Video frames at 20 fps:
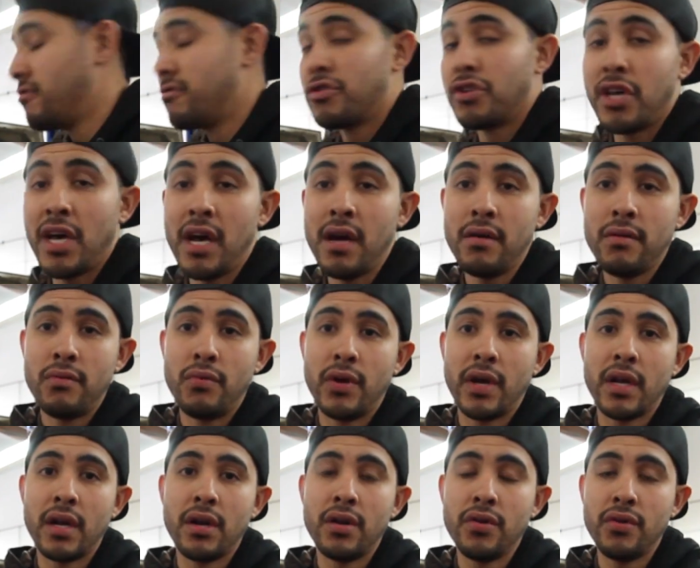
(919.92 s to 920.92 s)
So yeah, we're
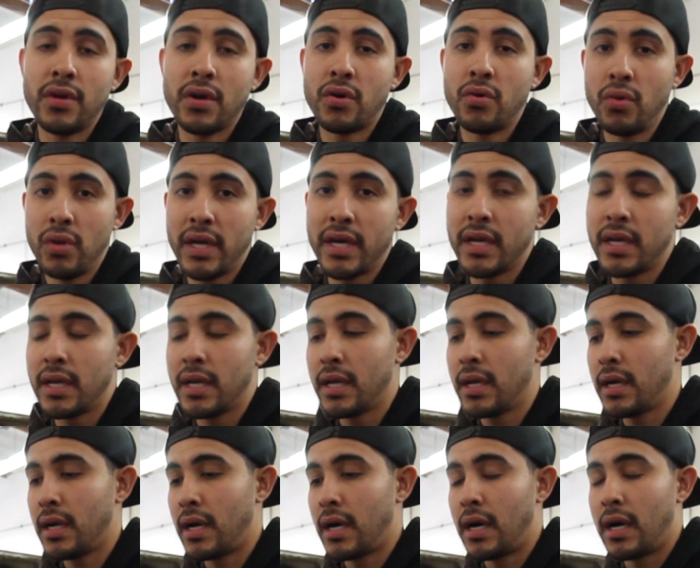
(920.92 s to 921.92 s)
gonna do the coolant,
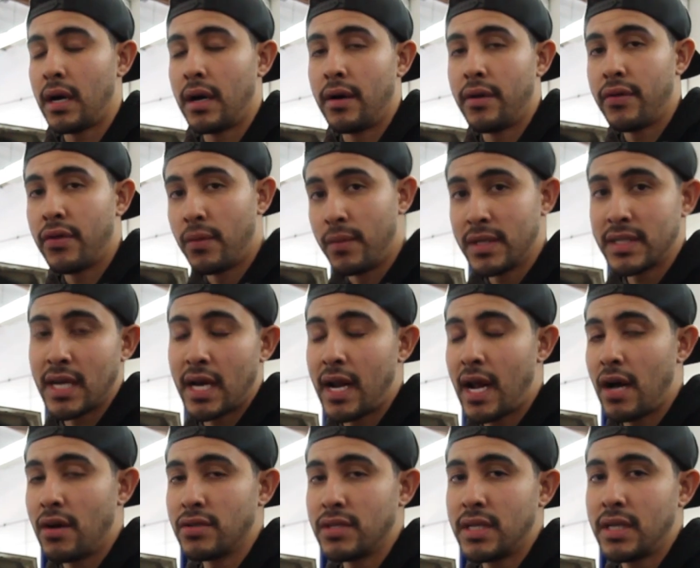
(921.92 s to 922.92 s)
thermostat
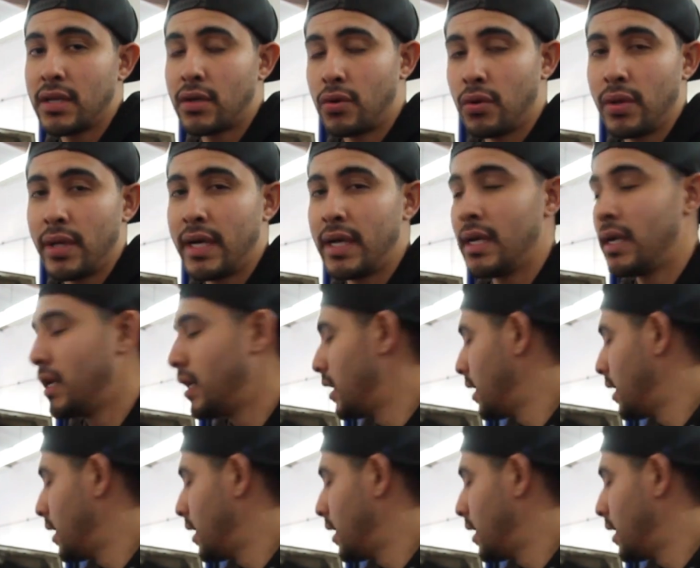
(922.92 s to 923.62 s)
housing, coolant,